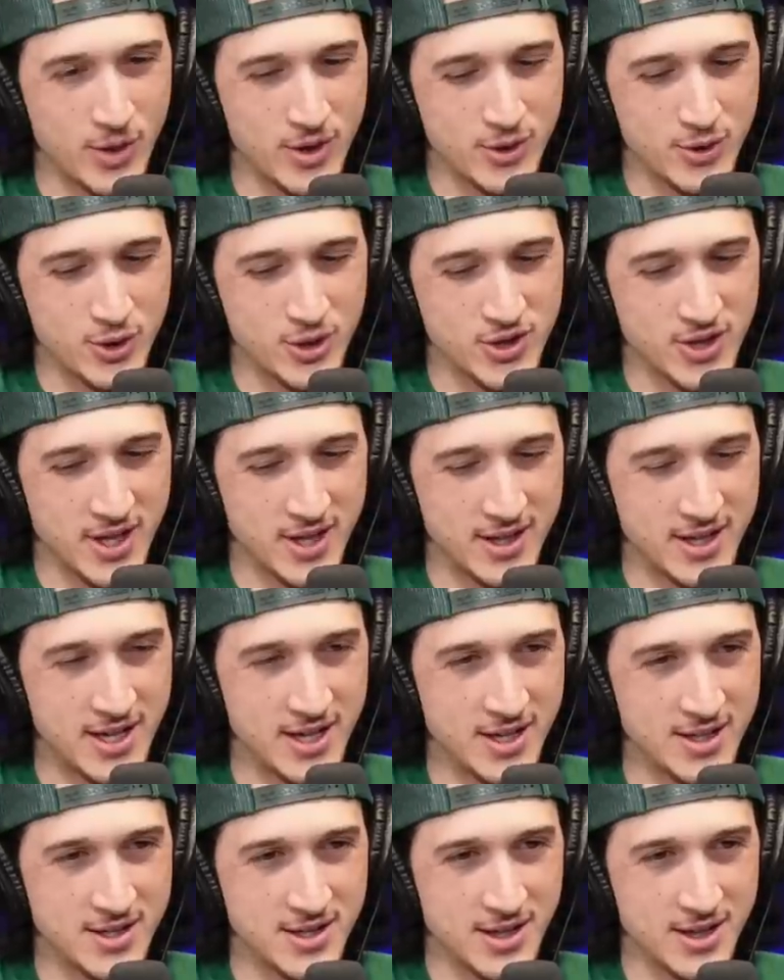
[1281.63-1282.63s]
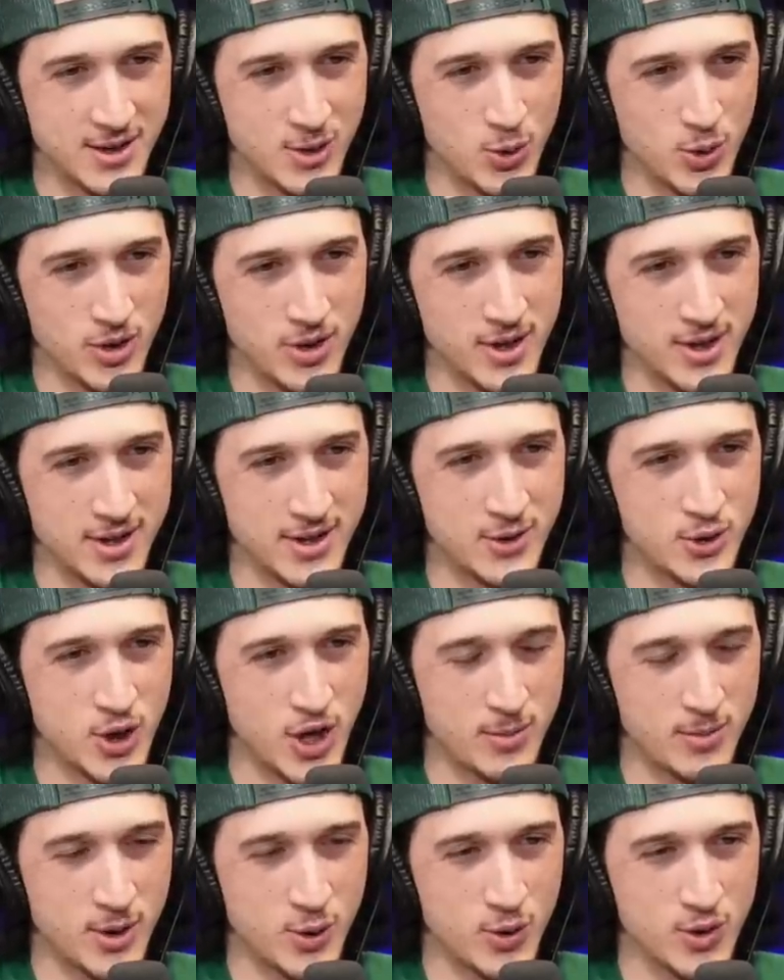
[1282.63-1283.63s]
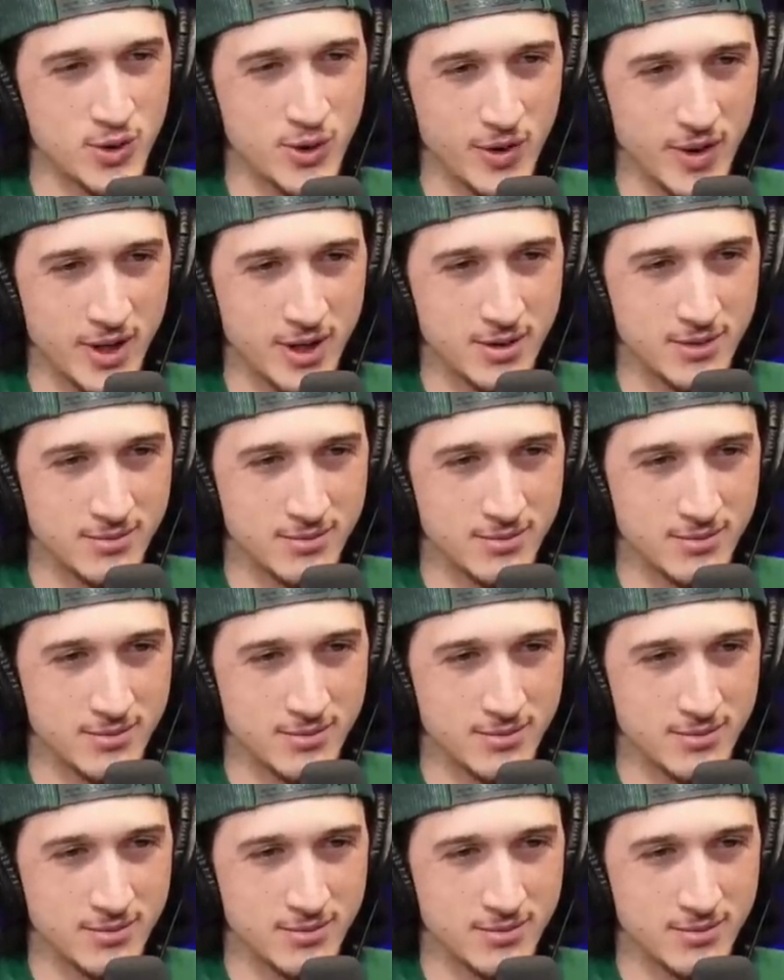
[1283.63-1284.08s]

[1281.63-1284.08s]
ones are just like kids like who are like trapped at Crystal Lake.